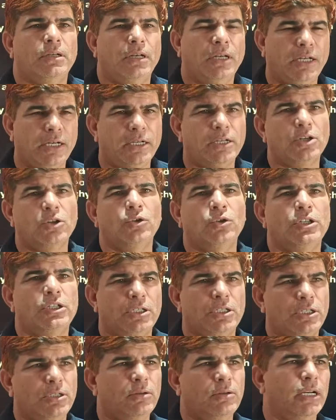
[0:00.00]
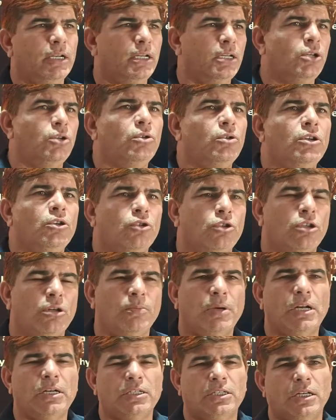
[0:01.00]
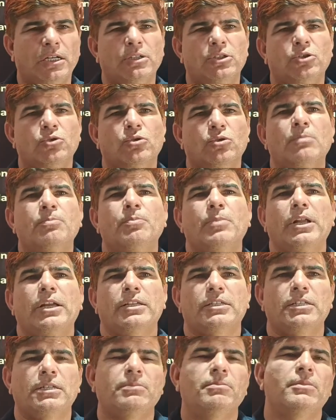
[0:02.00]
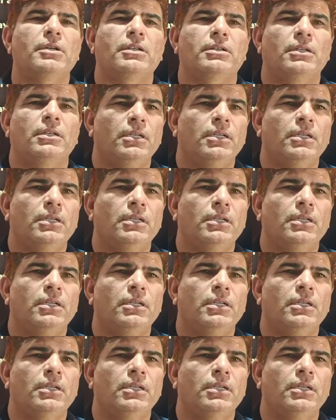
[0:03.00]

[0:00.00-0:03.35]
Later on, it's divided into another parts also complex number.